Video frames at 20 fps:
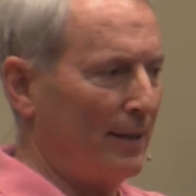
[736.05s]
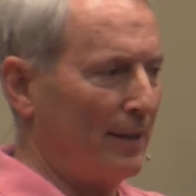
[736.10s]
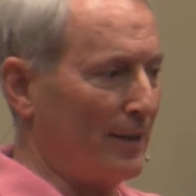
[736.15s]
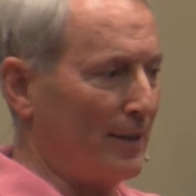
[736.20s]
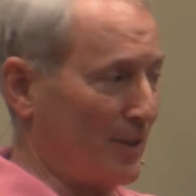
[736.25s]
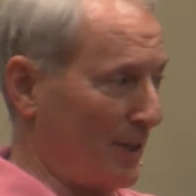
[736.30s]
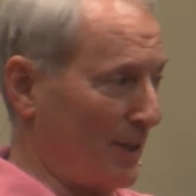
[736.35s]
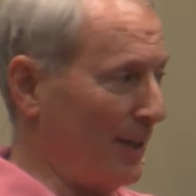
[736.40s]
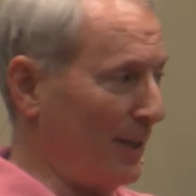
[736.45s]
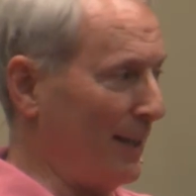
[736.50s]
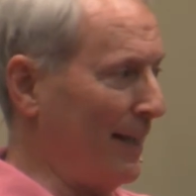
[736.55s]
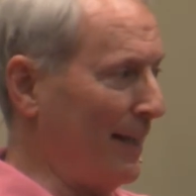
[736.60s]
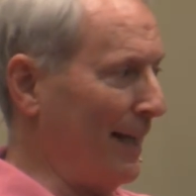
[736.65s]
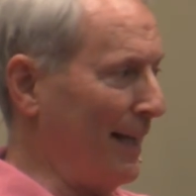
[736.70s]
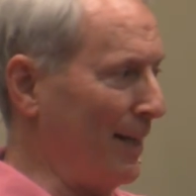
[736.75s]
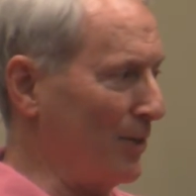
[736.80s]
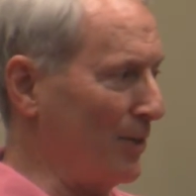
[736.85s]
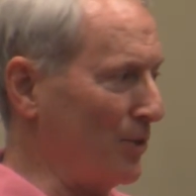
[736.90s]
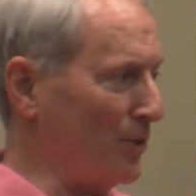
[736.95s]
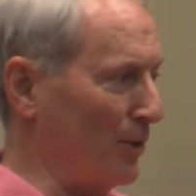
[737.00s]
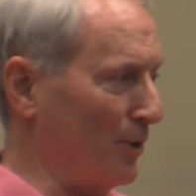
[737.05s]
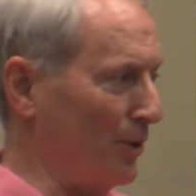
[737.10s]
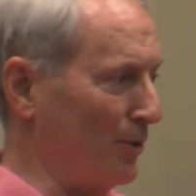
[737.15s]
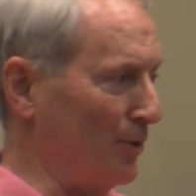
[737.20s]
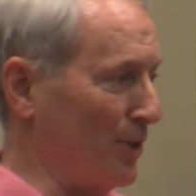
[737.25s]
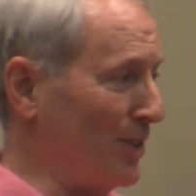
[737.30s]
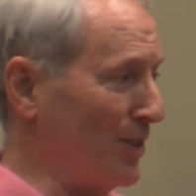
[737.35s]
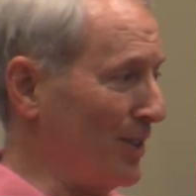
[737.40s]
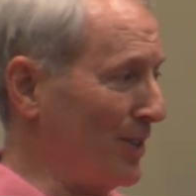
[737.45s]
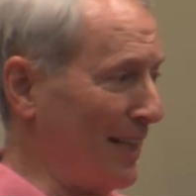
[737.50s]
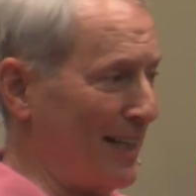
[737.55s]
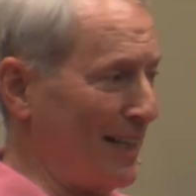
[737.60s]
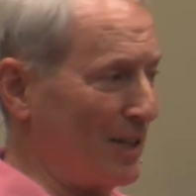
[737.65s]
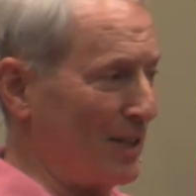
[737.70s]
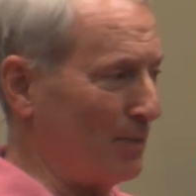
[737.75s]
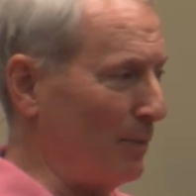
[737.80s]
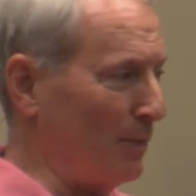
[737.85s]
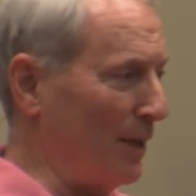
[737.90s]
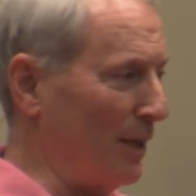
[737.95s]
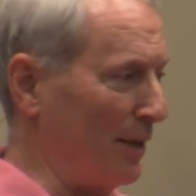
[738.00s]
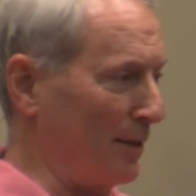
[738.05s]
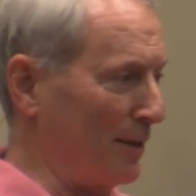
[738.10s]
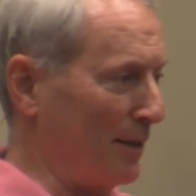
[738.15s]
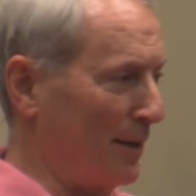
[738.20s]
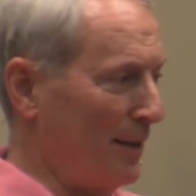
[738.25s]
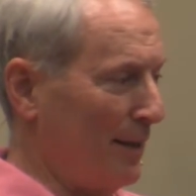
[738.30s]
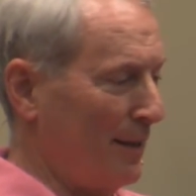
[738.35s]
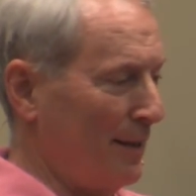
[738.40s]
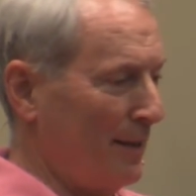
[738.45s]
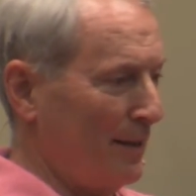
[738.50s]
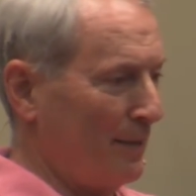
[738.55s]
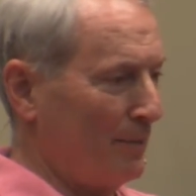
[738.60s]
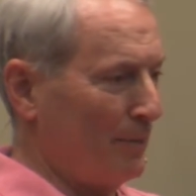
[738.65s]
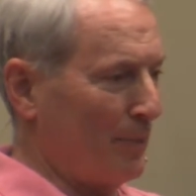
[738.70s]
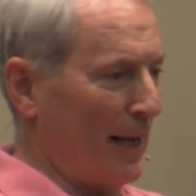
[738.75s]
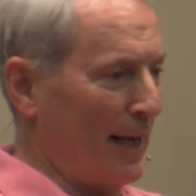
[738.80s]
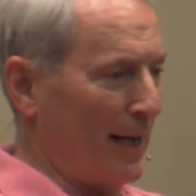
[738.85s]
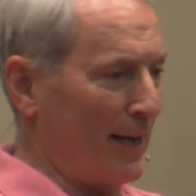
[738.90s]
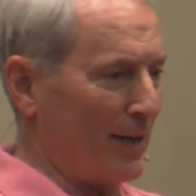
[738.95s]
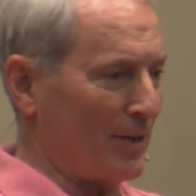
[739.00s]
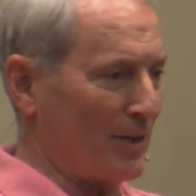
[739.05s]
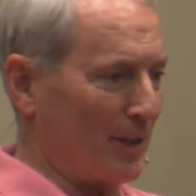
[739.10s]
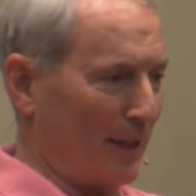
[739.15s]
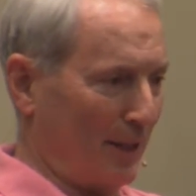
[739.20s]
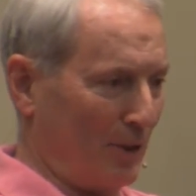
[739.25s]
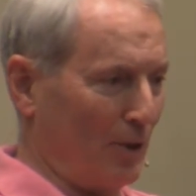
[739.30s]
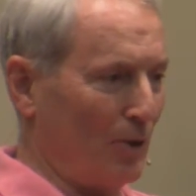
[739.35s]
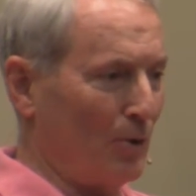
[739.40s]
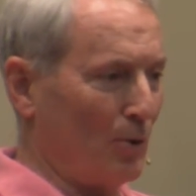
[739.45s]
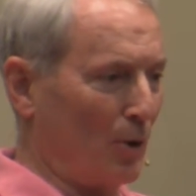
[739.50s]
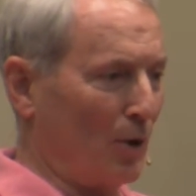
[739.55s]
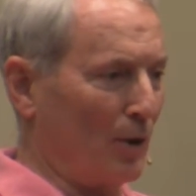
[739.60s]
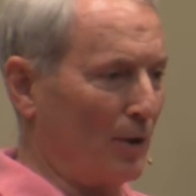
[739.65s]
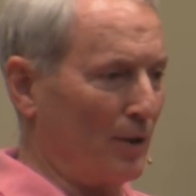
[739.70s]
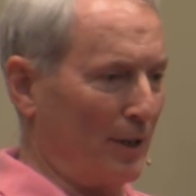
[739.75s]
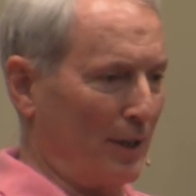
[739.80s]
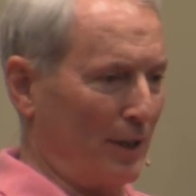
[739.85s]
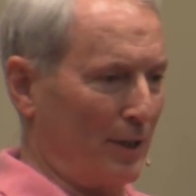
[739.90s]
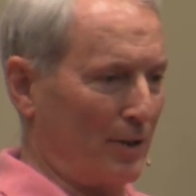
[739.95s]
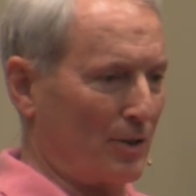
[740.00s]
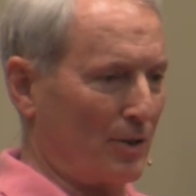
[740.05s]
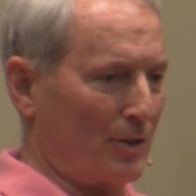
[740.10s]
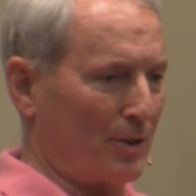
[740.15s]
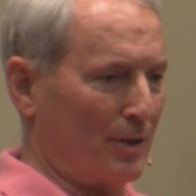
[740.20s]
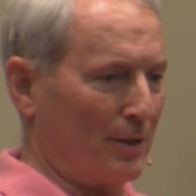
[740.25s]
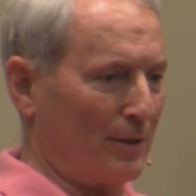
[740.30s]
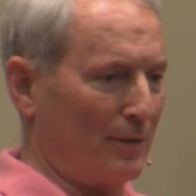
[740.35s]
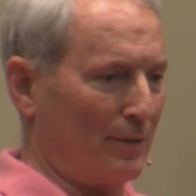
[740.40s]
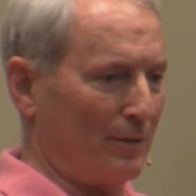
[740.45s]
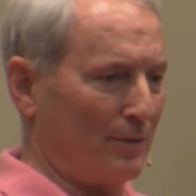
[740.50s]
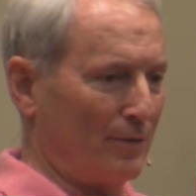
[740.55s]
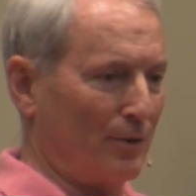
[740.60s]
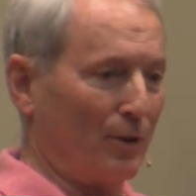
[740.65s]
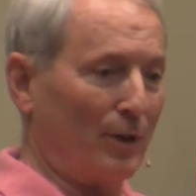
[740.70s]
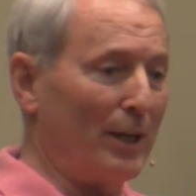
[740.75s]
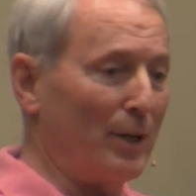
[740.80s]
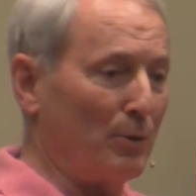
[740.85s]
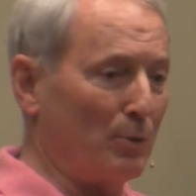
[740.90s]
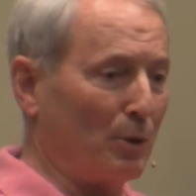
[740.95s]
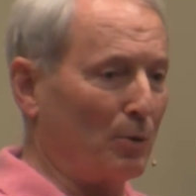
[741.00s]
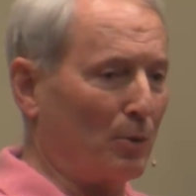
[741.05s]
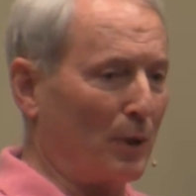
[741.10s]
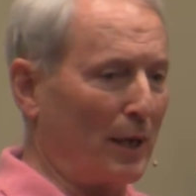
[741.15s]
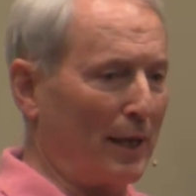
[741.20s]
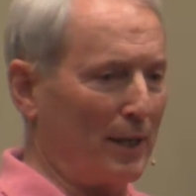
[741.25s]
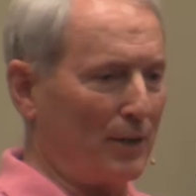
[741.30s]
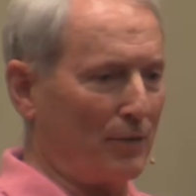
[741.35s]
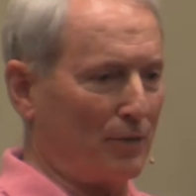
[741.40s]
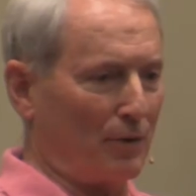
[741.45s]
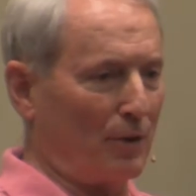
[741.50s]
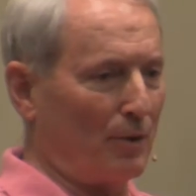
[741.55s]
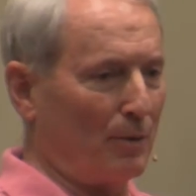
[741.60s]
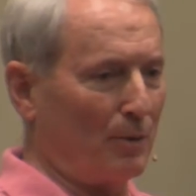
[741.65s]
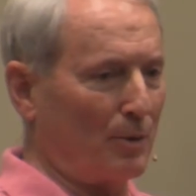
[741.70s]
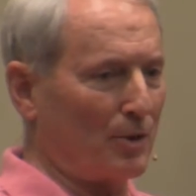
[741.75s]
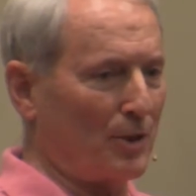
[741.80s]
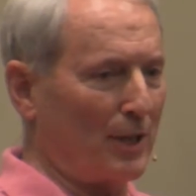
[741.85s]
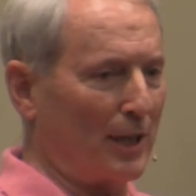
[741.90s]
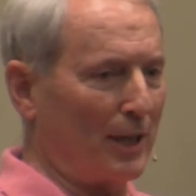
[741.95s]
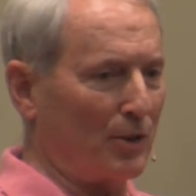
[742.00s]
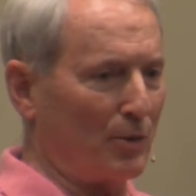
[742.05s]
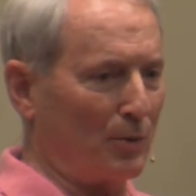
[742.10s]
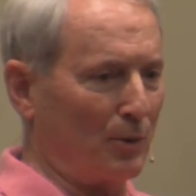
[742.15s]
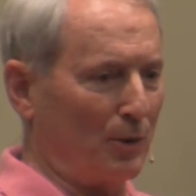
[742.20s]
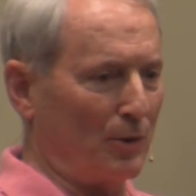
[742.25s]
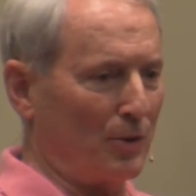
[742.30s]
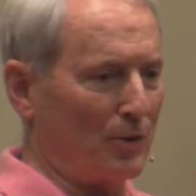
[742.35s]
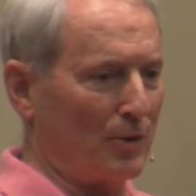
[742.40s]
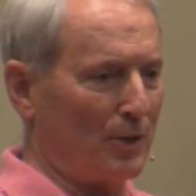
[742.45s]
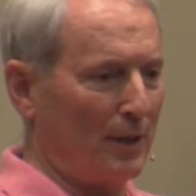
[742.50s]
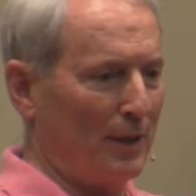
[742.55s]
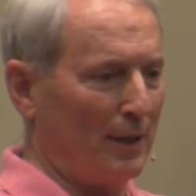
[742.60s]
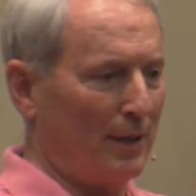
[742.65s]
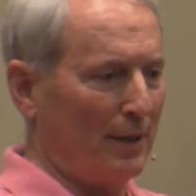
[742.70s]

the city council just last month passed a new ordinance for equal rights for homosexuals